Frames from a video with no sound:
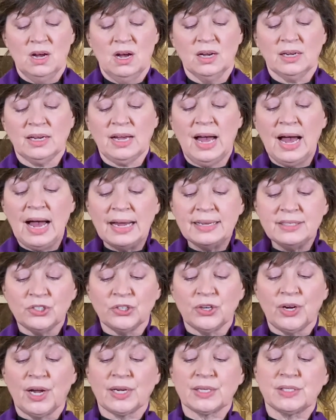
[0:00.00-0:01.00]
A
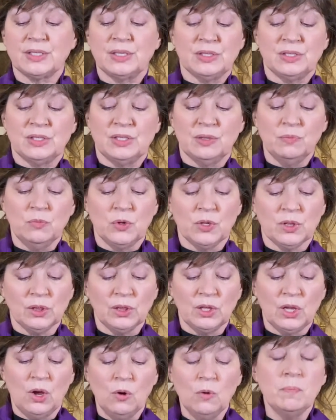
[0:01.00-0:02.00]
contract system with
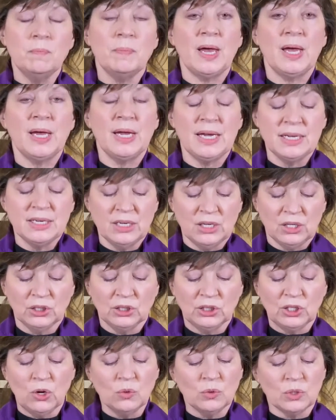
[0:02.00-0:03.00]
low-paid
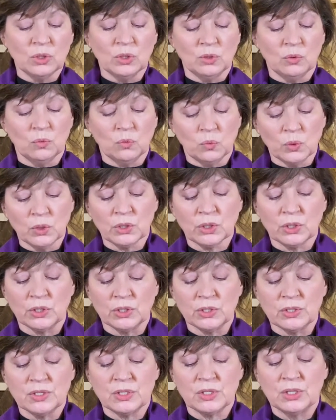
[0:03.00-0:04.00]
local
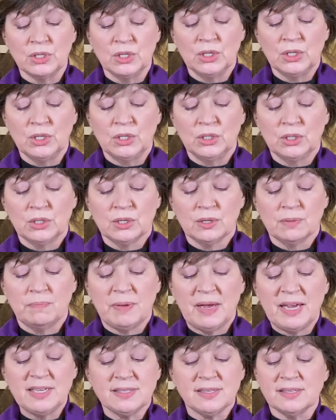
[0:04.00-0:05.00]
workers
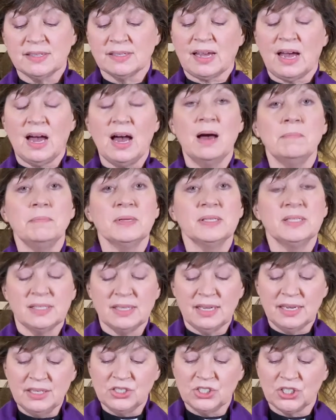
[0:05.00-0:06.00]
bases
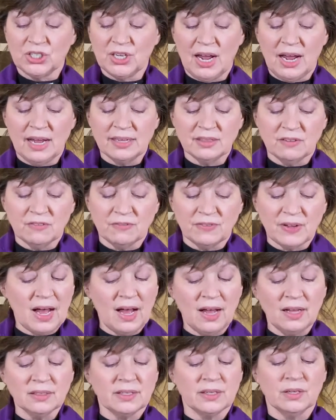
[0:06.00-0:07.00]
compensation on the
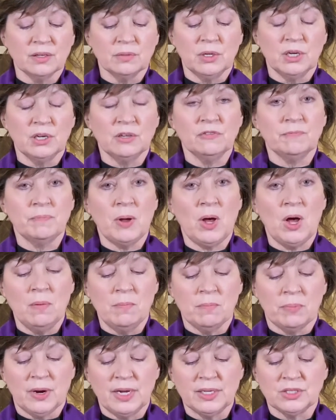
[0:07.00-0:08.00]
volume of
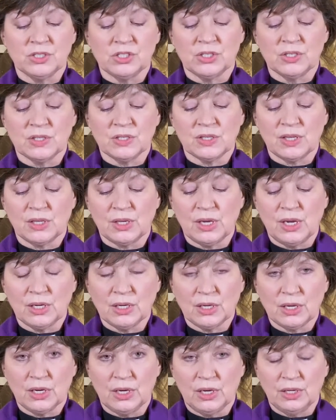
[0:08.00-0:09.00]
palm branches that they
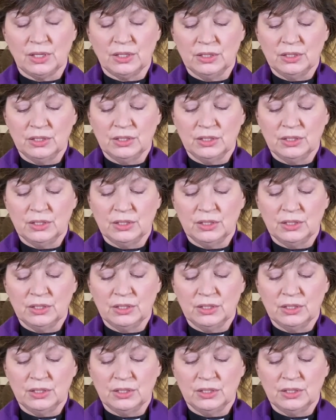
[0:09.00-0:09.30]
cut.